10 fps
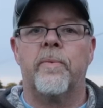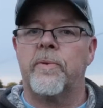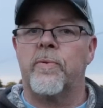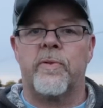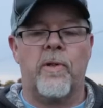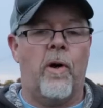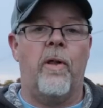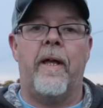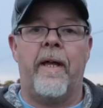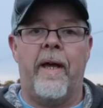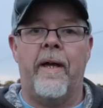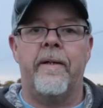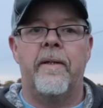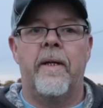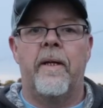which was all I
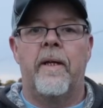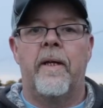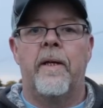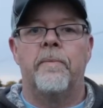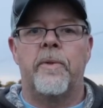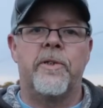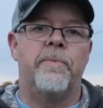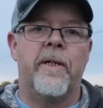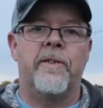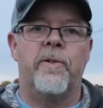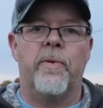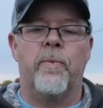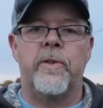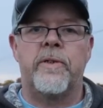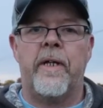had, but you make do
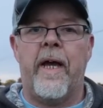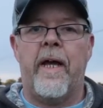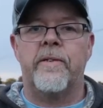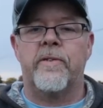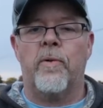with what you had.